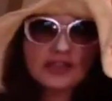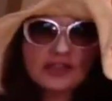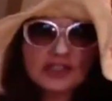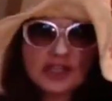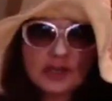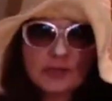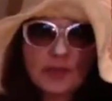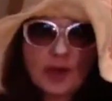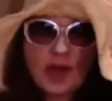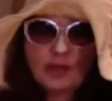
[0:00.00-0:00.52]
there's
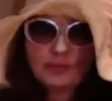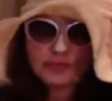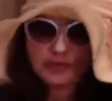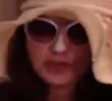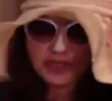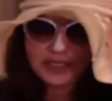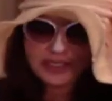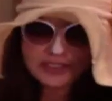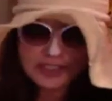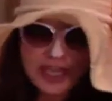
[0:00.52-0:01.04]
our palm
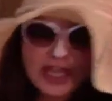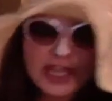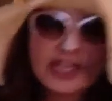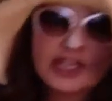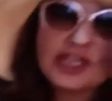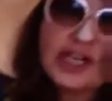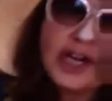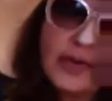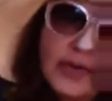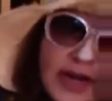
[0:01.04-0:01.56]
trees.
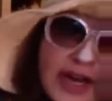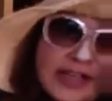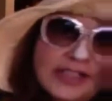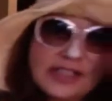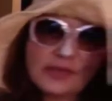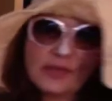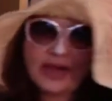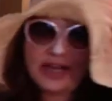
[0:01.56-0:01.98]
You know what else I